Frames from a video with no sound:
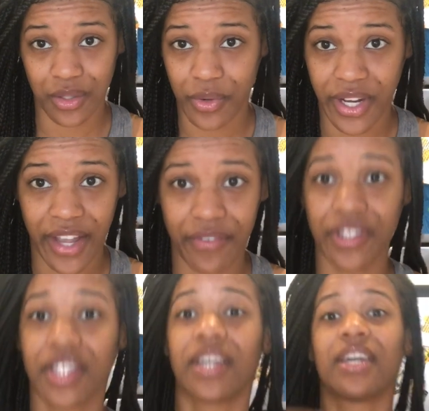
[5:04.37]
going in
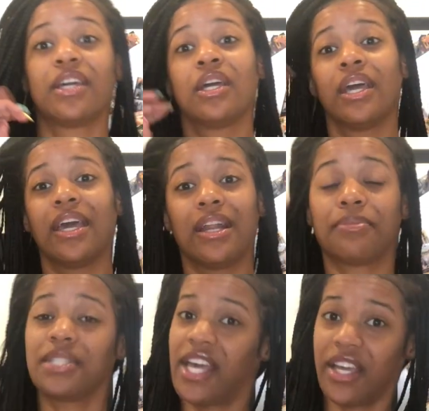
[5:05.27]
everything, and I'm
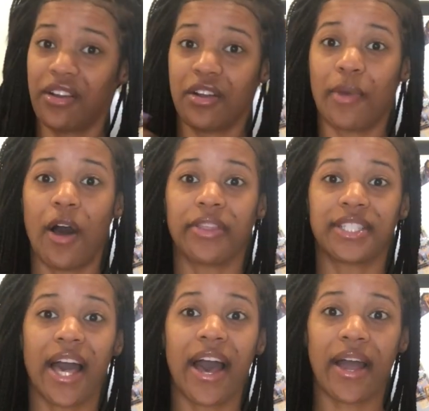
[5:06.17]
snacking on them all the
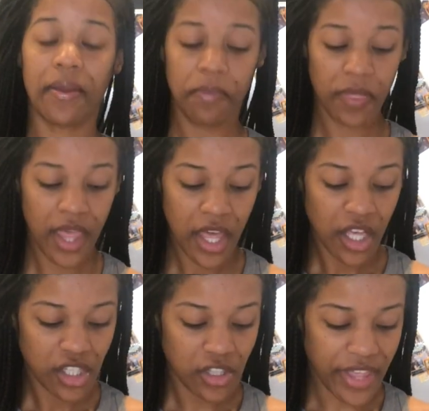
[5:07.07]
time.
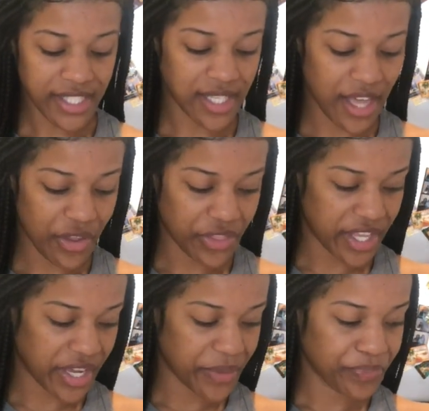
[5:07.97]
So that's another
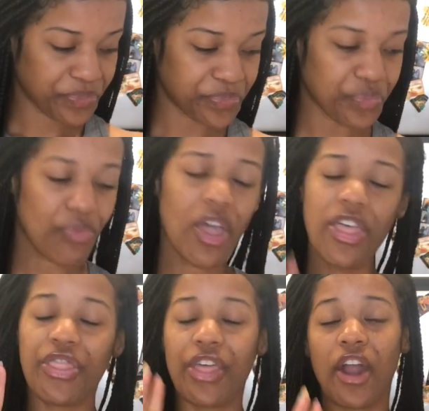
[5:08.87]
thing.
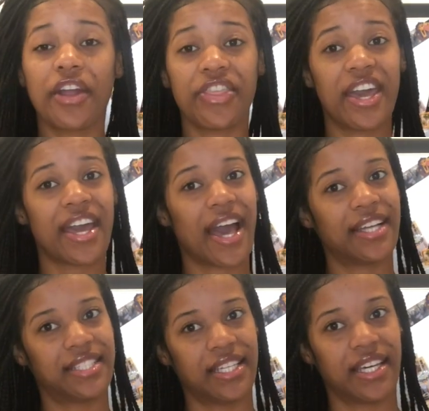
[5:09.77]
Third thing I
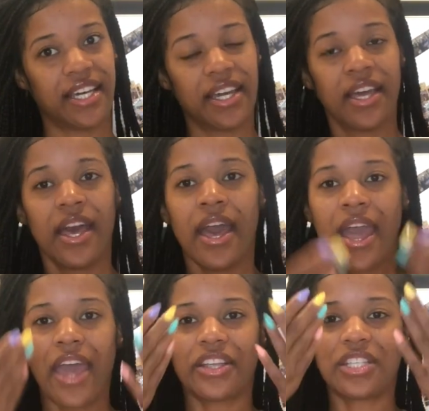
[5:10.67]
did,
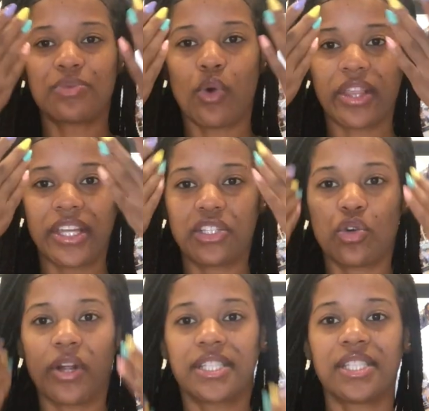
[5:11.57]
and this is more leaning
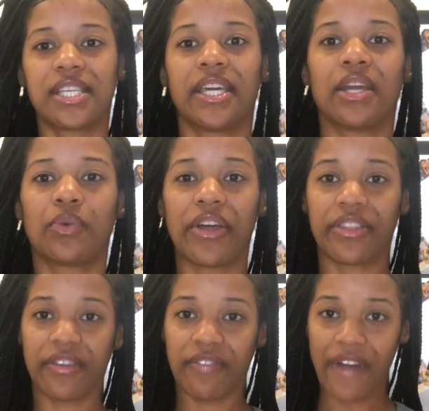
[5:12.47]
towards skin rather
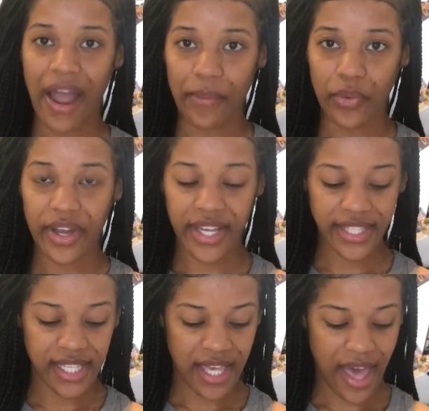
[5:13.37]
than fibroids,
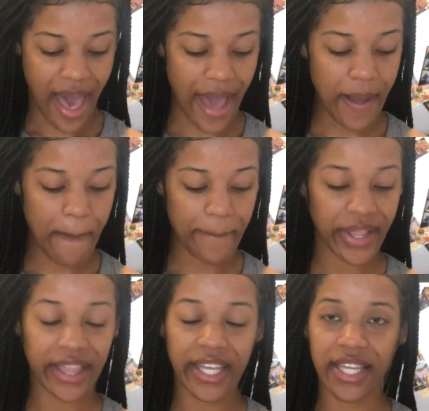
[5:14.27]
I
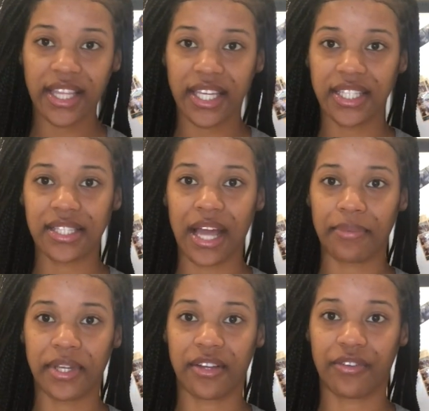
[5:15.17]
completely
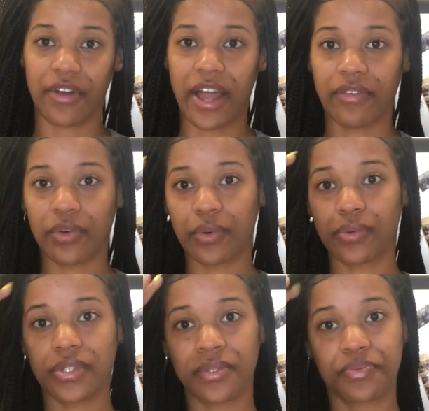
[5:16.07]
stopped eating fried
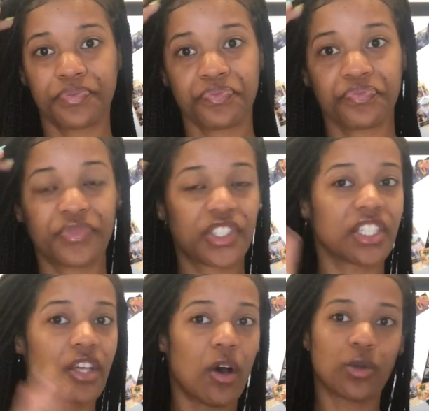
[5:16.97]
foods. Just
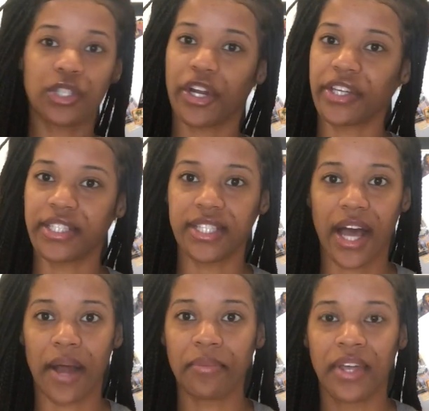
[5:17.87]
cold turkey
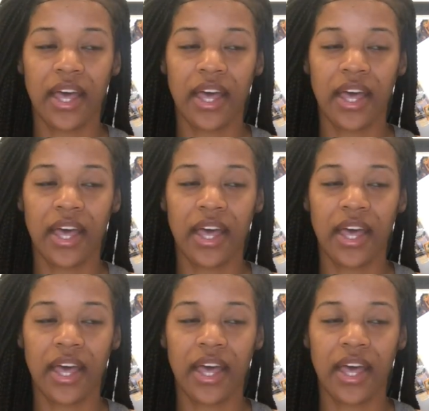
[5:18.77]
stop.